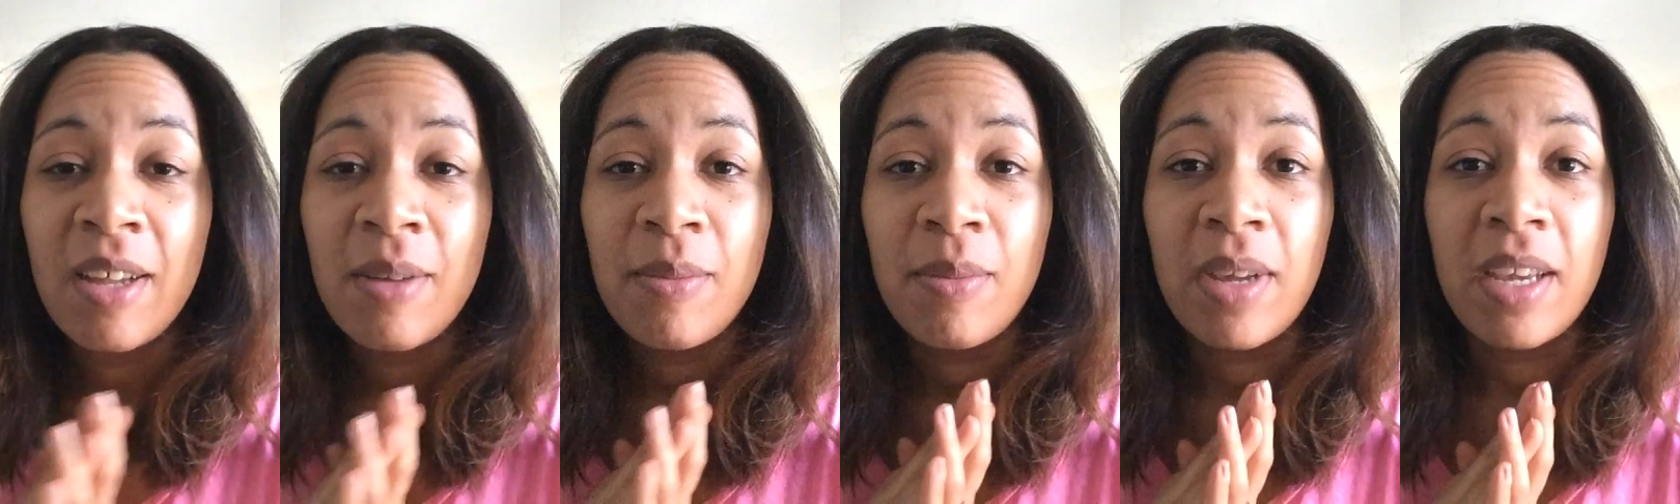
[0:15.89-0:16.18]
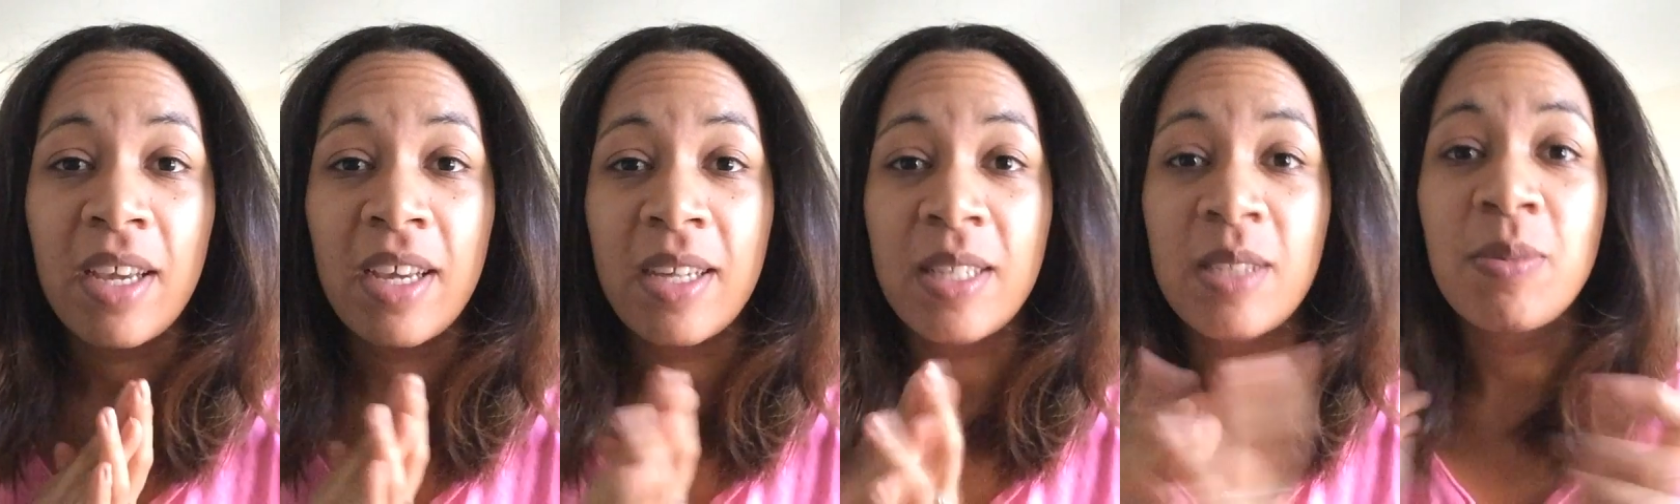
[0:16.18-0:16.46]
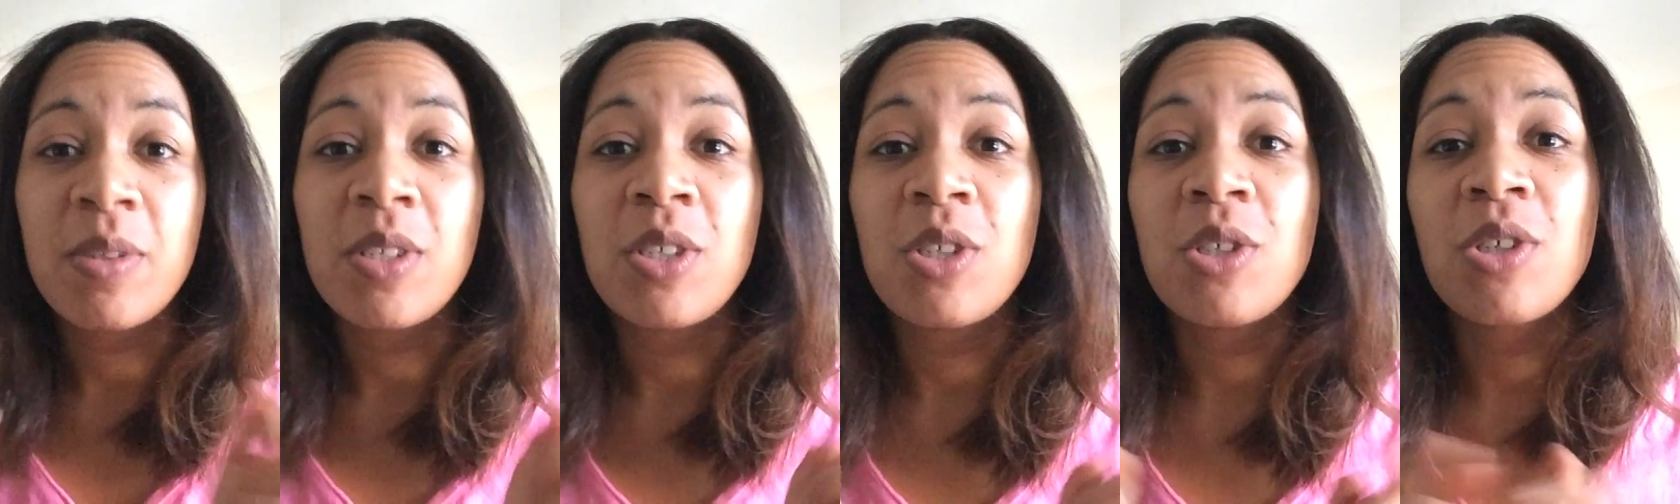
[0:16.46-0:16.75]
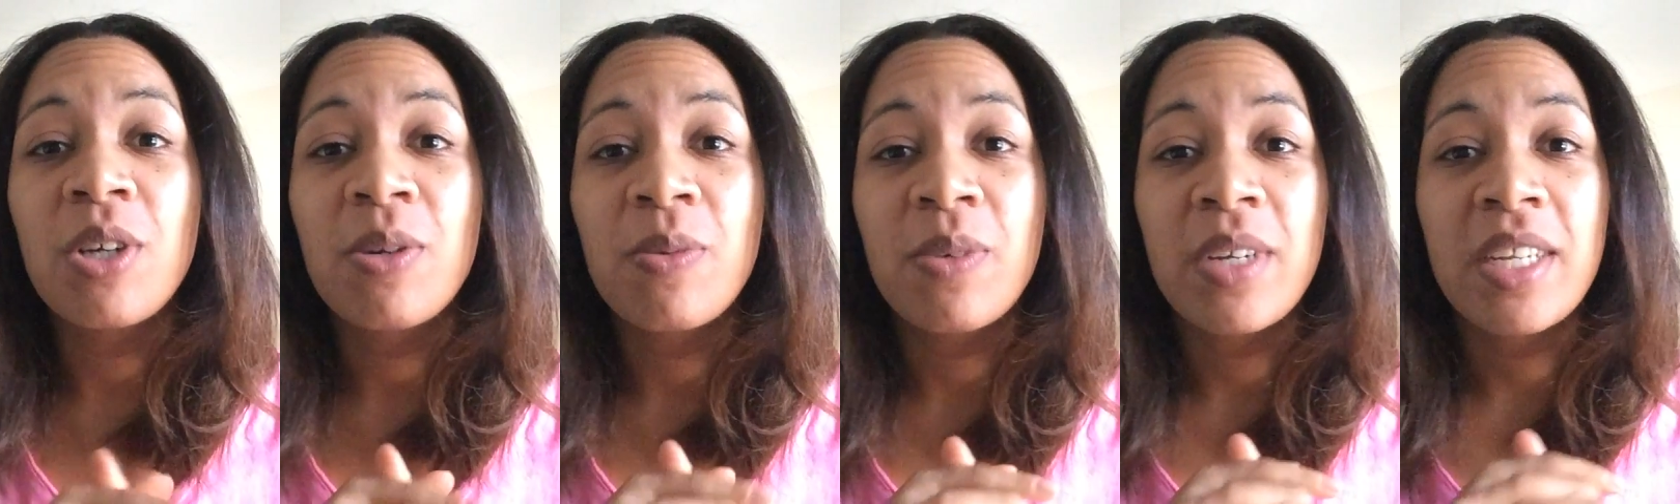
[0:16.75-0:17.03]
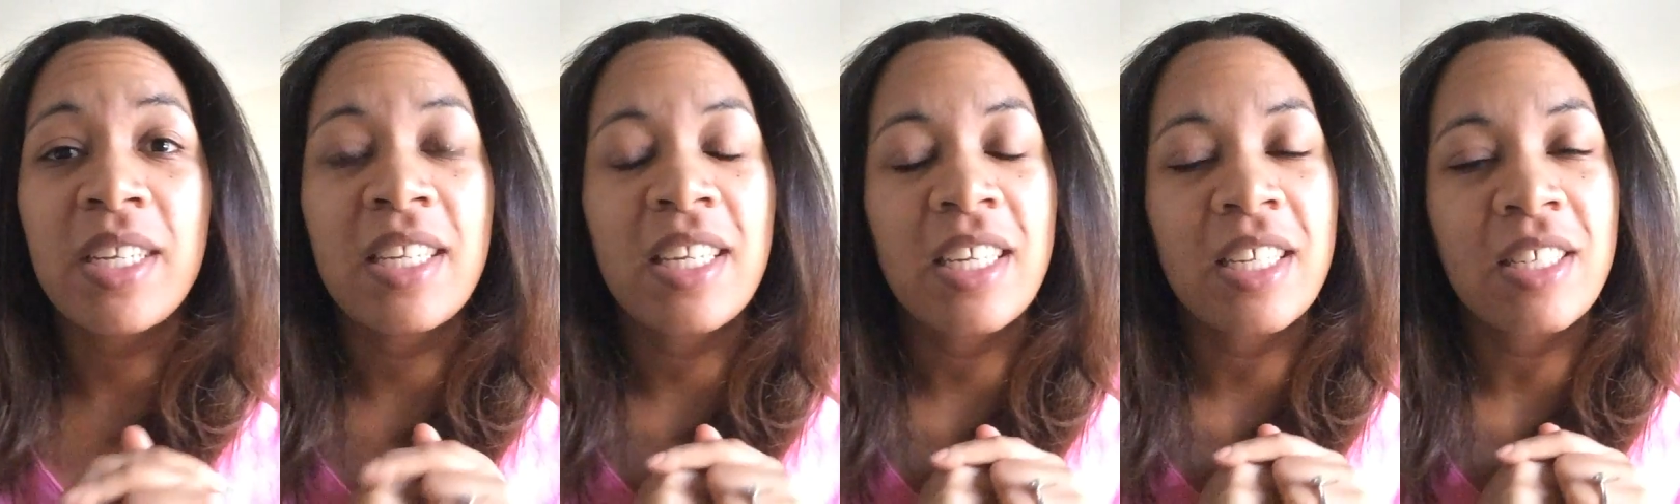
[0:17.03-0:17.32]
My husband
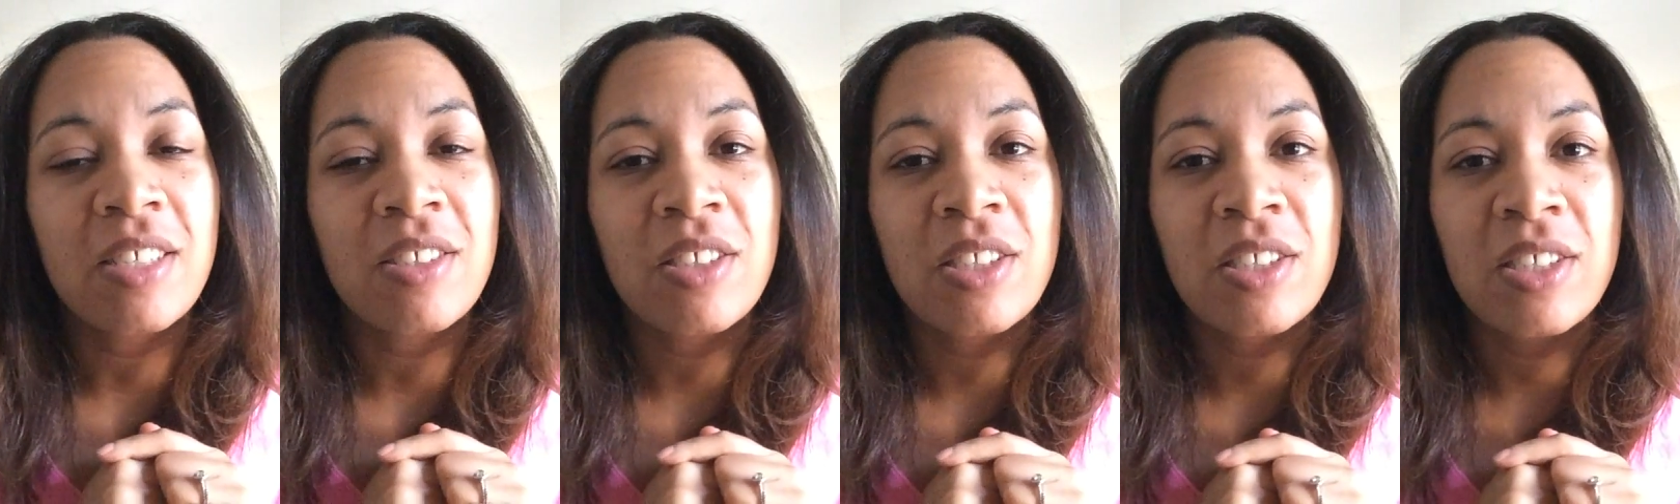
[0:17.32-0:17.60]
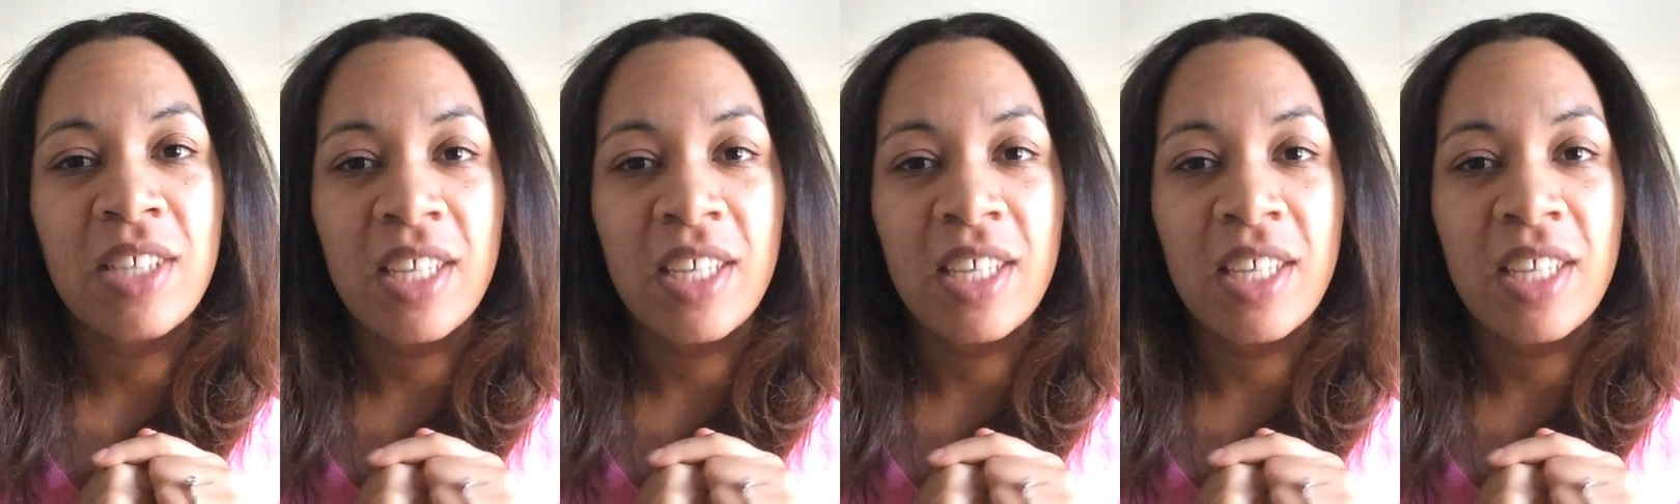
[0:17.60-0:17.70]
Sherwin is